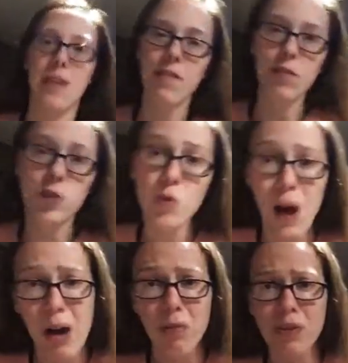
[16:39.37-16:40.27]
did that for 2
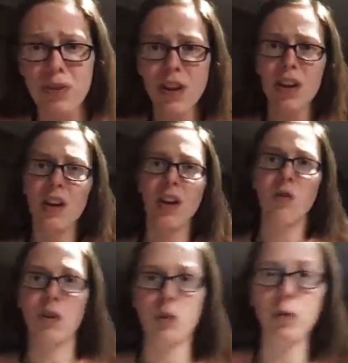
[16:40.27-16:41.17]
hours,
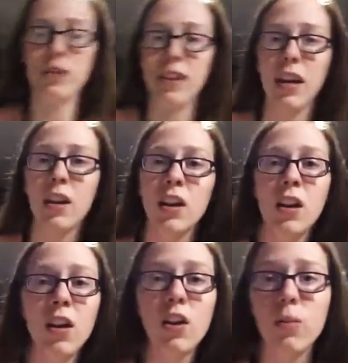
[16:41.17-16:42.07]
which was, again,
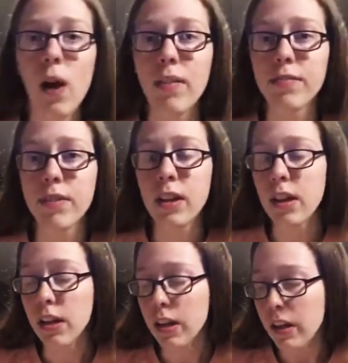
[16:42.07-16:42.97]
rough.
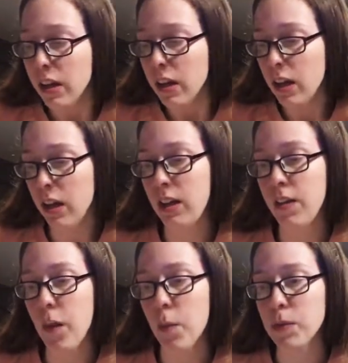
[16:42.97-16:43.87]

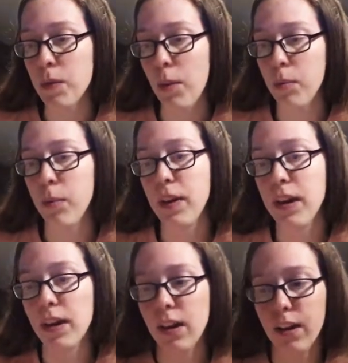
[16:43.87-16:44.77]
That was
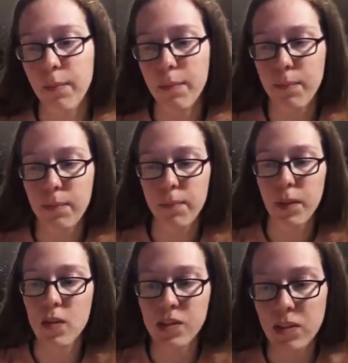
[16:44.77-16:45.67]
probably,
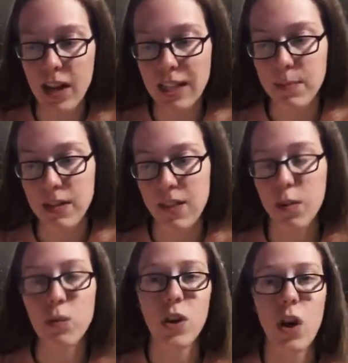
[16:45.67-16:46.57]
the physical aspect of
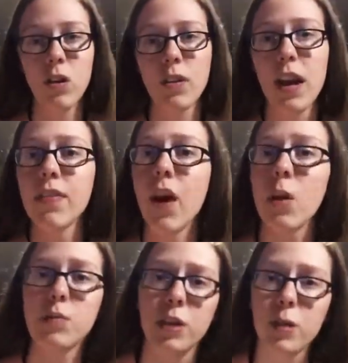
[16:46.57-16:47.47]
it was harder than I
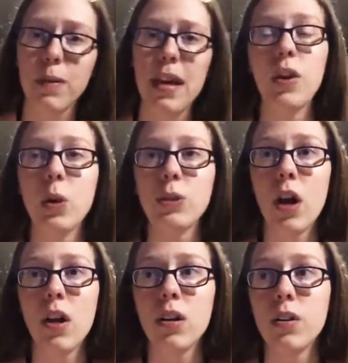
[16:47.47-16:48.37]
thought it was going to be. Coast
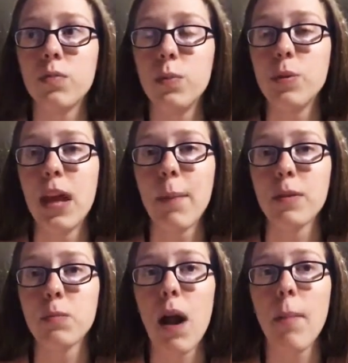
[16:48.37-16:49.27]
Guard boot camp
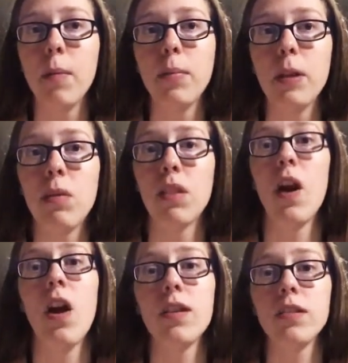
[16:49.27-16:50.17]
is probably one of the
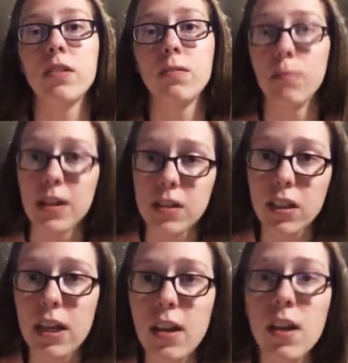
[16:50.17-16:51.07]
hardest
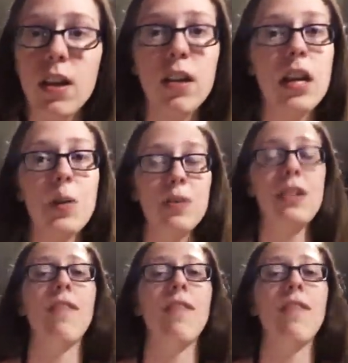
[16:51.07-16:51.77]
mentally. It was